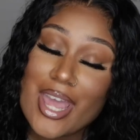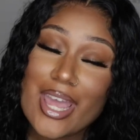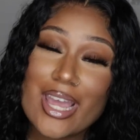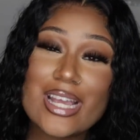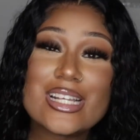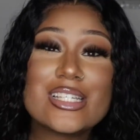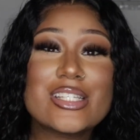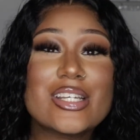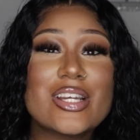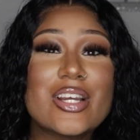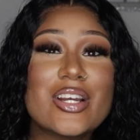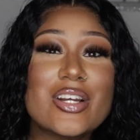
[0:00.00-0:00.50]

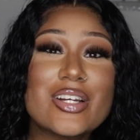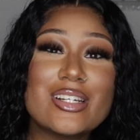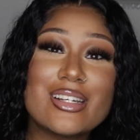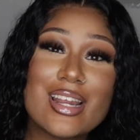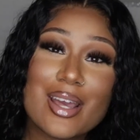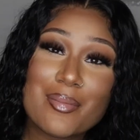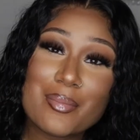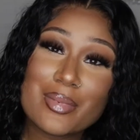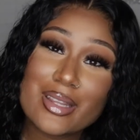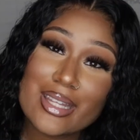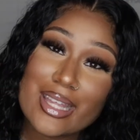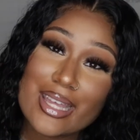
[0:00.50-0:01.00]
It's your girl
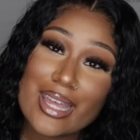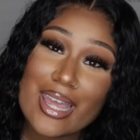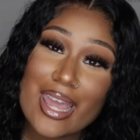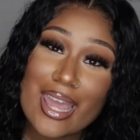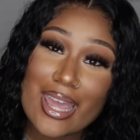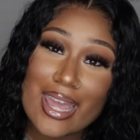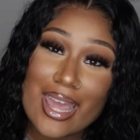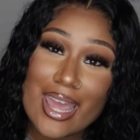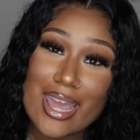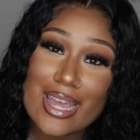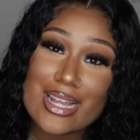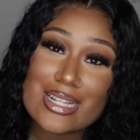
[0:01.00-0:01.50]
Diamond Lynn,
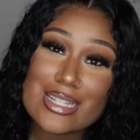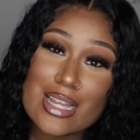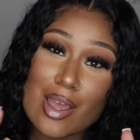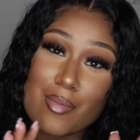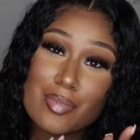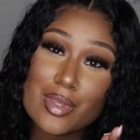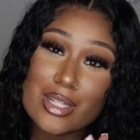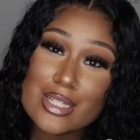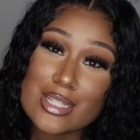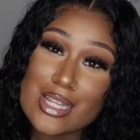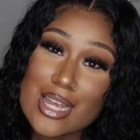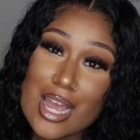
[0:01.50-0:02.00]
aka
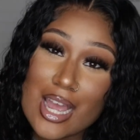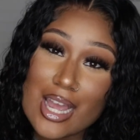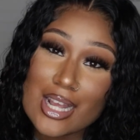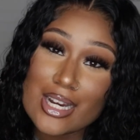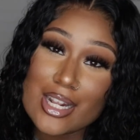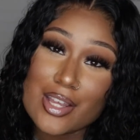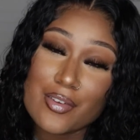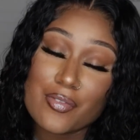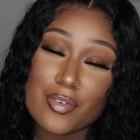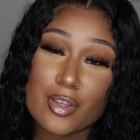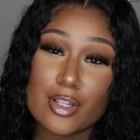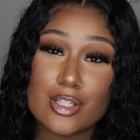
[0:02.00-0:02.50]
DIMETHEDONN.
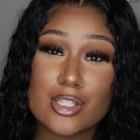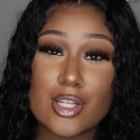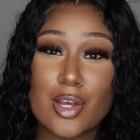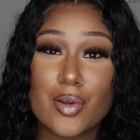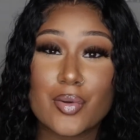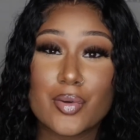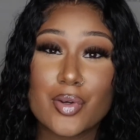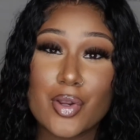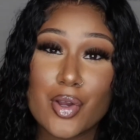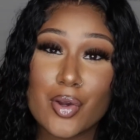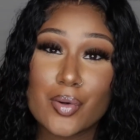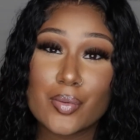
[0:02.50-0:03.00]
If you
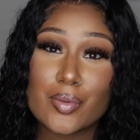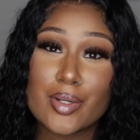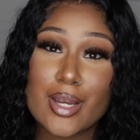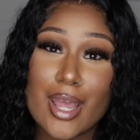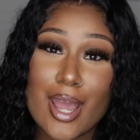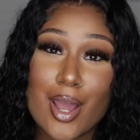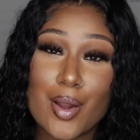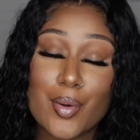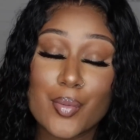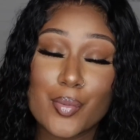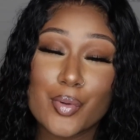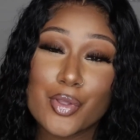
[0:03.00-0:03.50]
don't know,
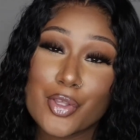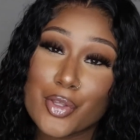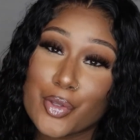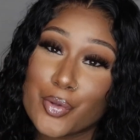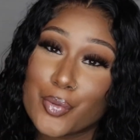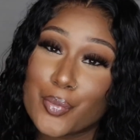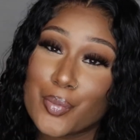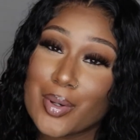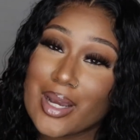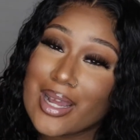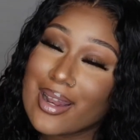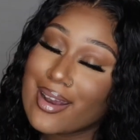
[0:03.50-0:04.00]
now
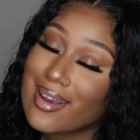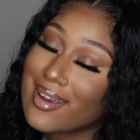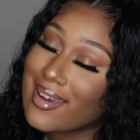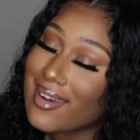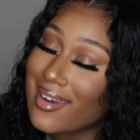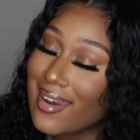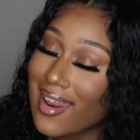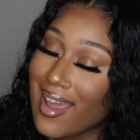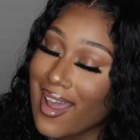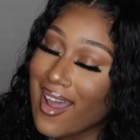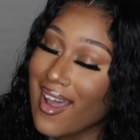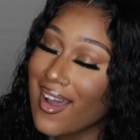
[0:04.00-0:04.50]
you
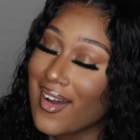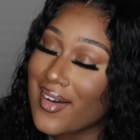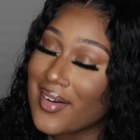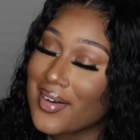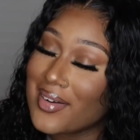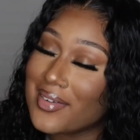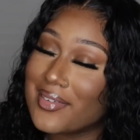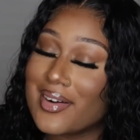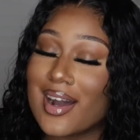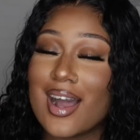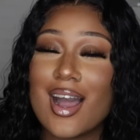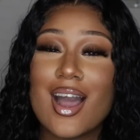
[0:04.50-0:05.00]

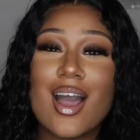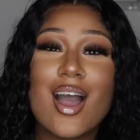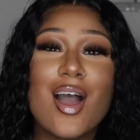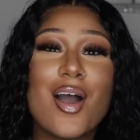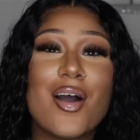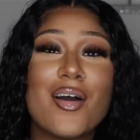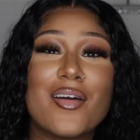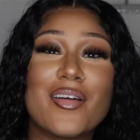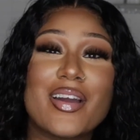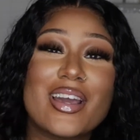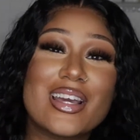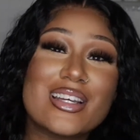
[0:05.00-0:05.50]
know.
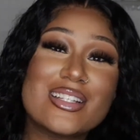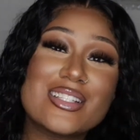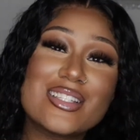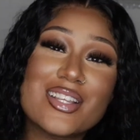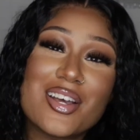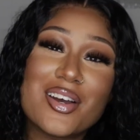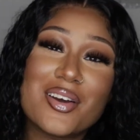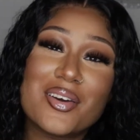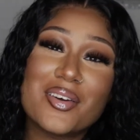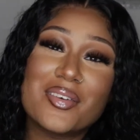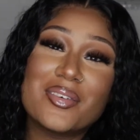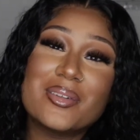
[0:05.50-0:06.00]
Okay,
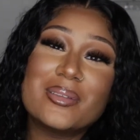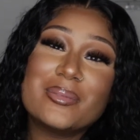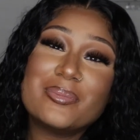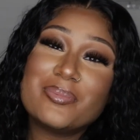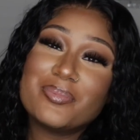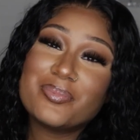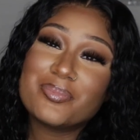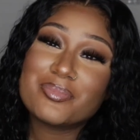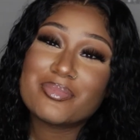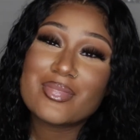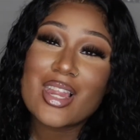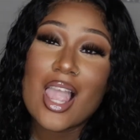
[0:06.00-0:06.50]
so
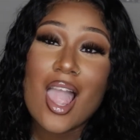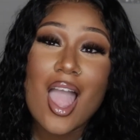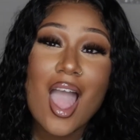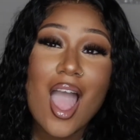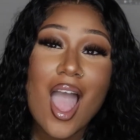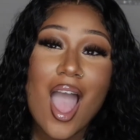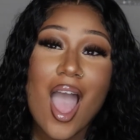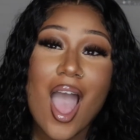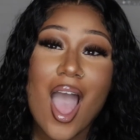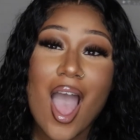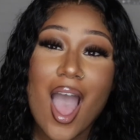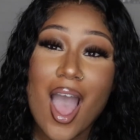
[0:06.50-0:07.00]

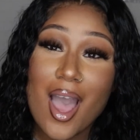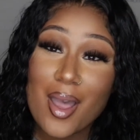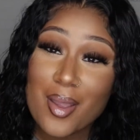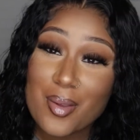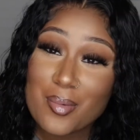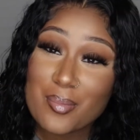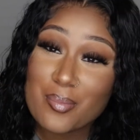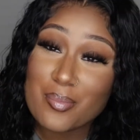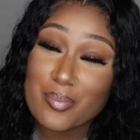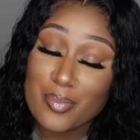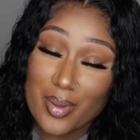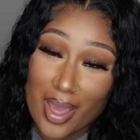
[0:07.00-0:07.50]

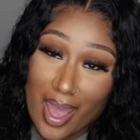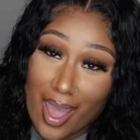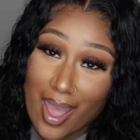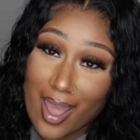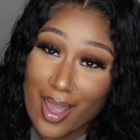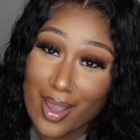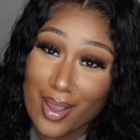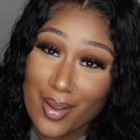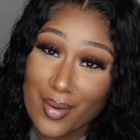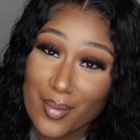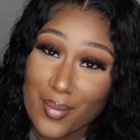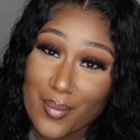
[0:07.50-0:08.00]
I'm
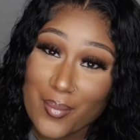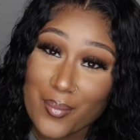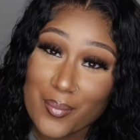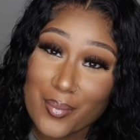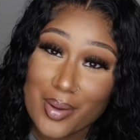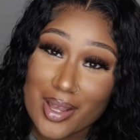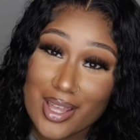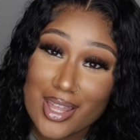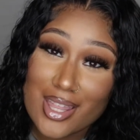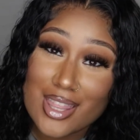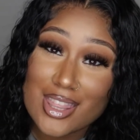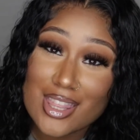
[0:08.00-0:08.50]
back
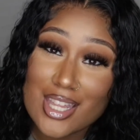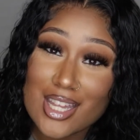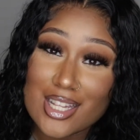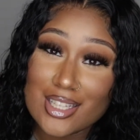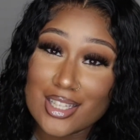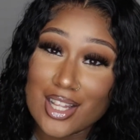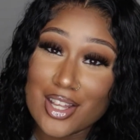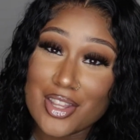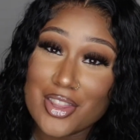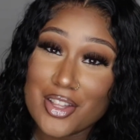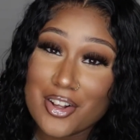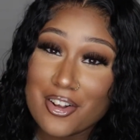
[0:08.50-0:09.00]
with
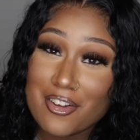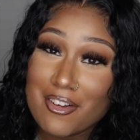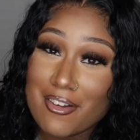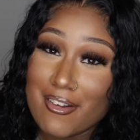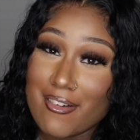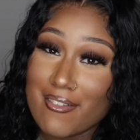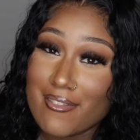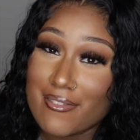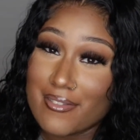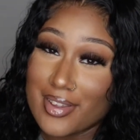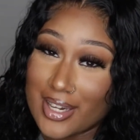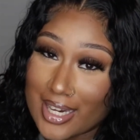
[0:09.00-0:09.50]
another
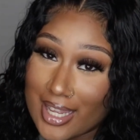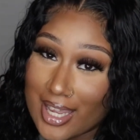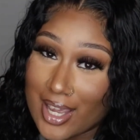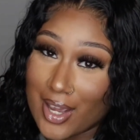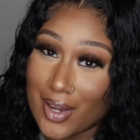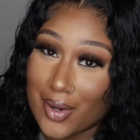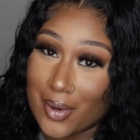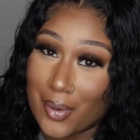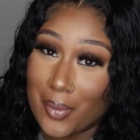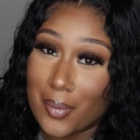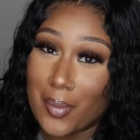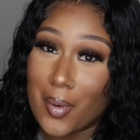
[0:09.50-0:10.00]

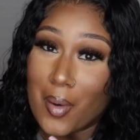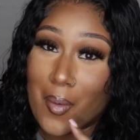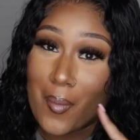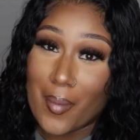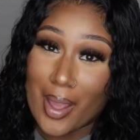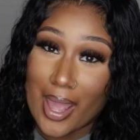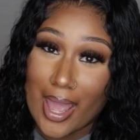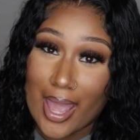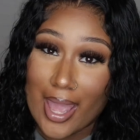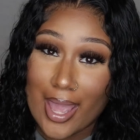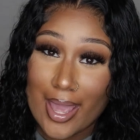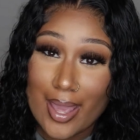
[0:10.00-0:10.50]
video.
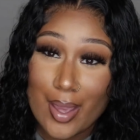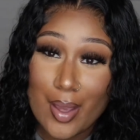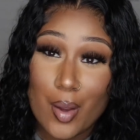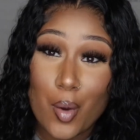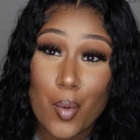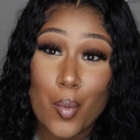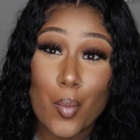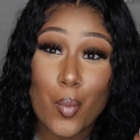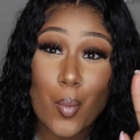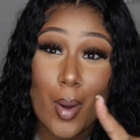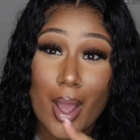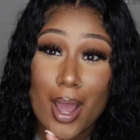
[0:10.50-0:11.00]
Okay,
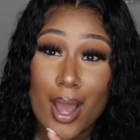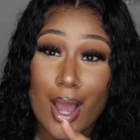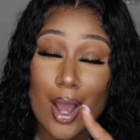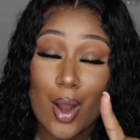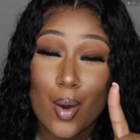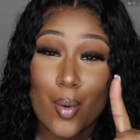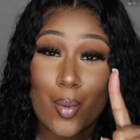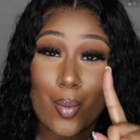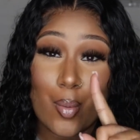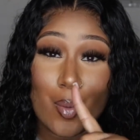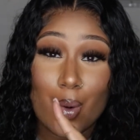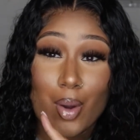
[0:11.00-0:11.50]

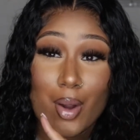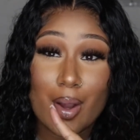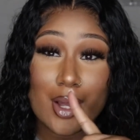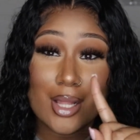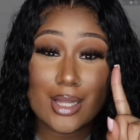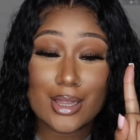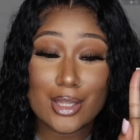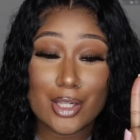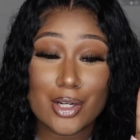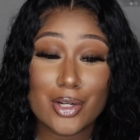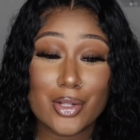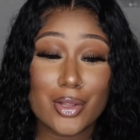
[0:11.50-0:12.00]
wow,
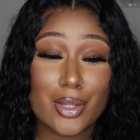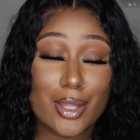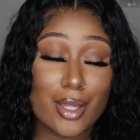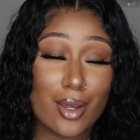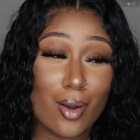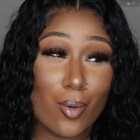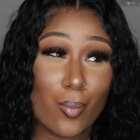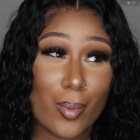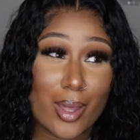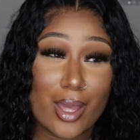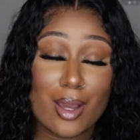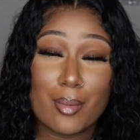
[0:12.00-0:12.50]
literally
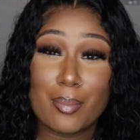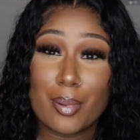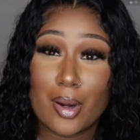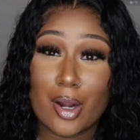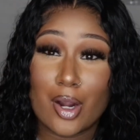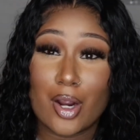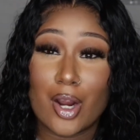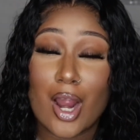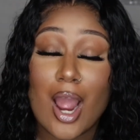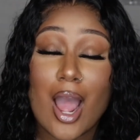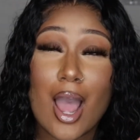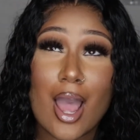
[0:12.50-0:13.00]
a week
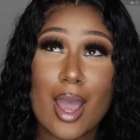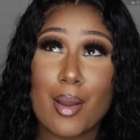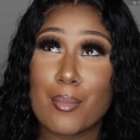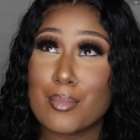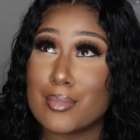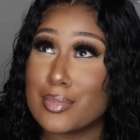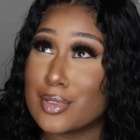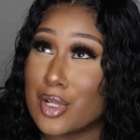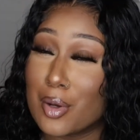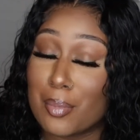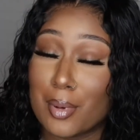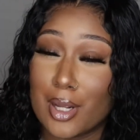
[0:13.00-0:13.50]
apart. I'm
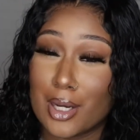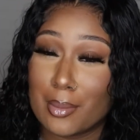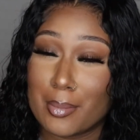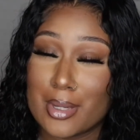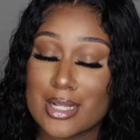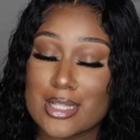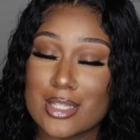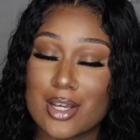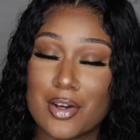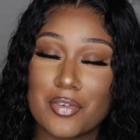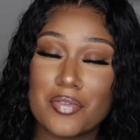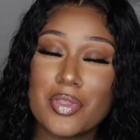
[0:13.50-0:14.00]
so proud of
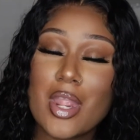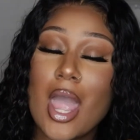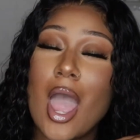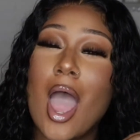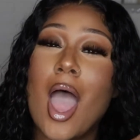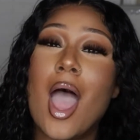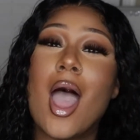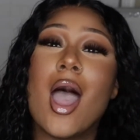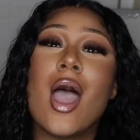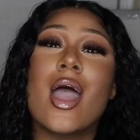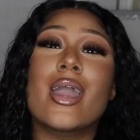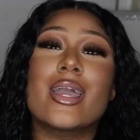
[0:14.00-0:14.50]
myself.
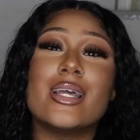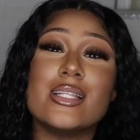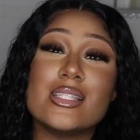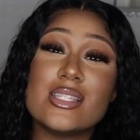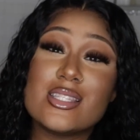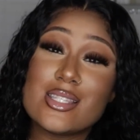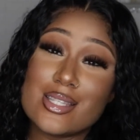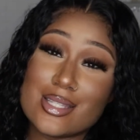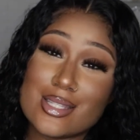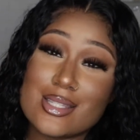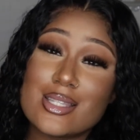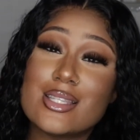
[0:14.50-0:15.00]

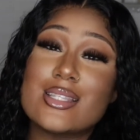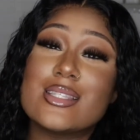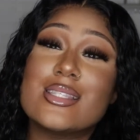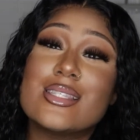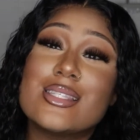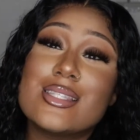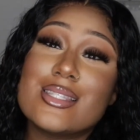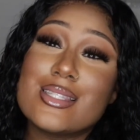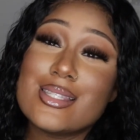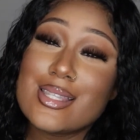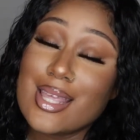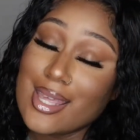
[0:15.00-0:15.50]

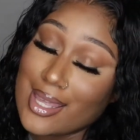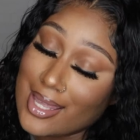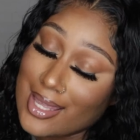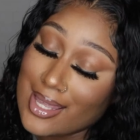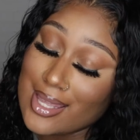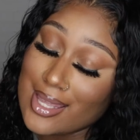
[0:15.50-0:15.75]
Consistency.